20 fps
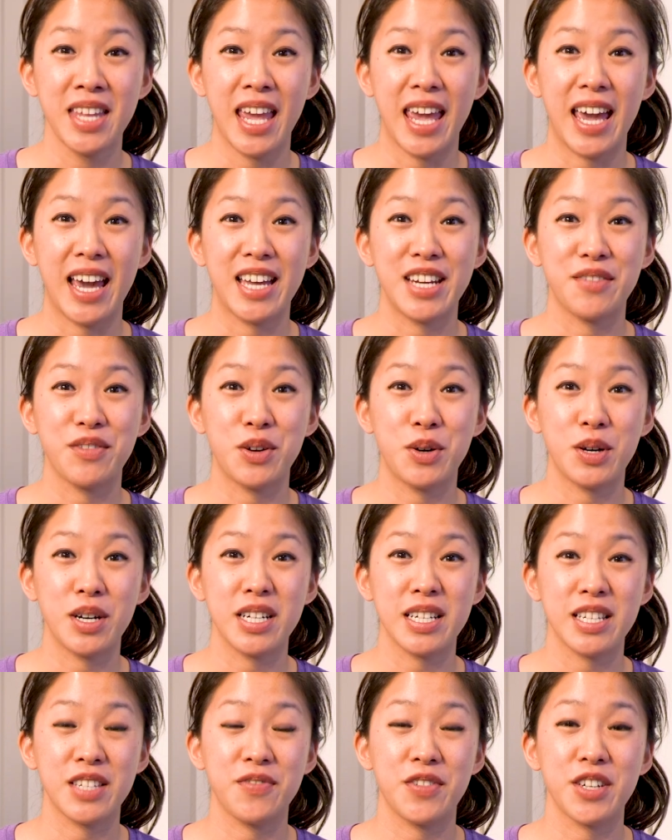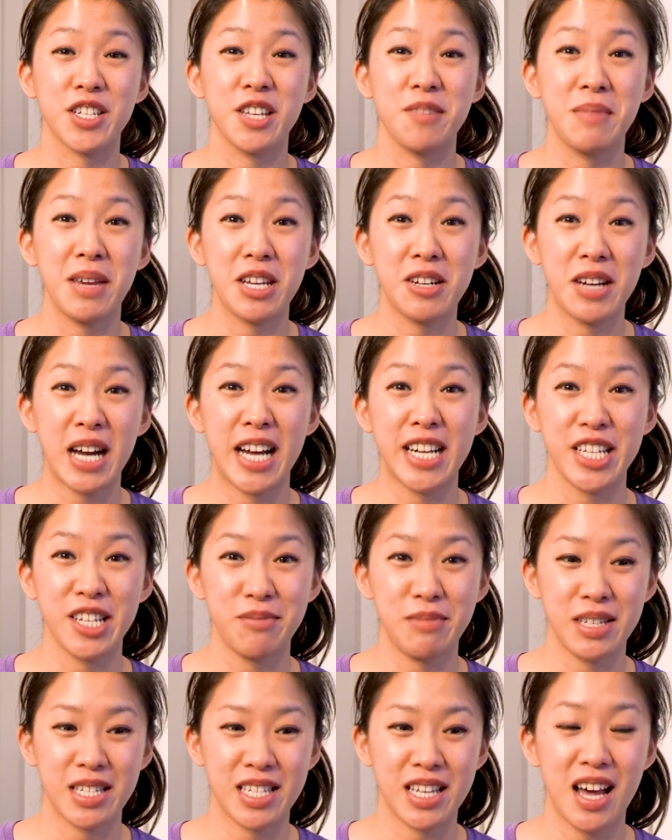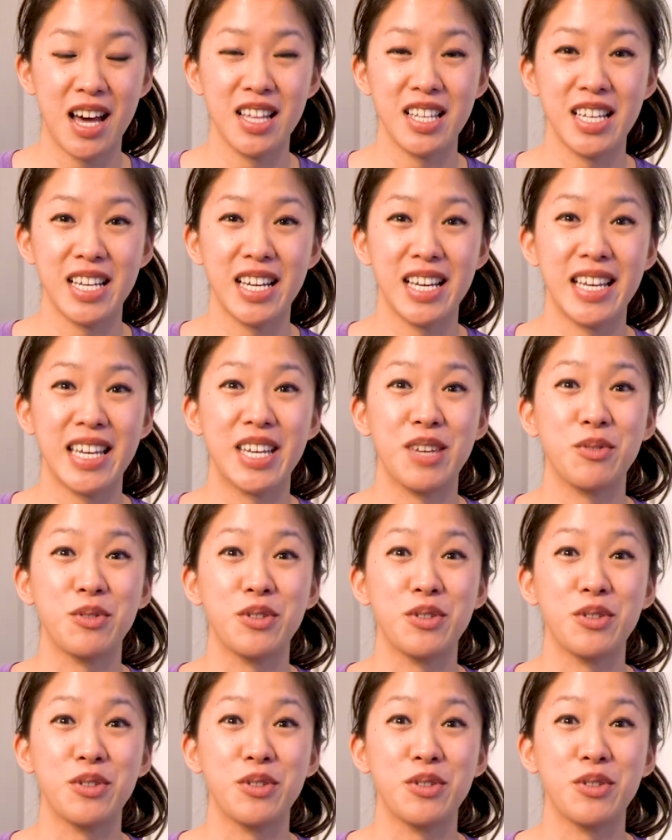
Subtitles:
And of course, for tomato onion masala, it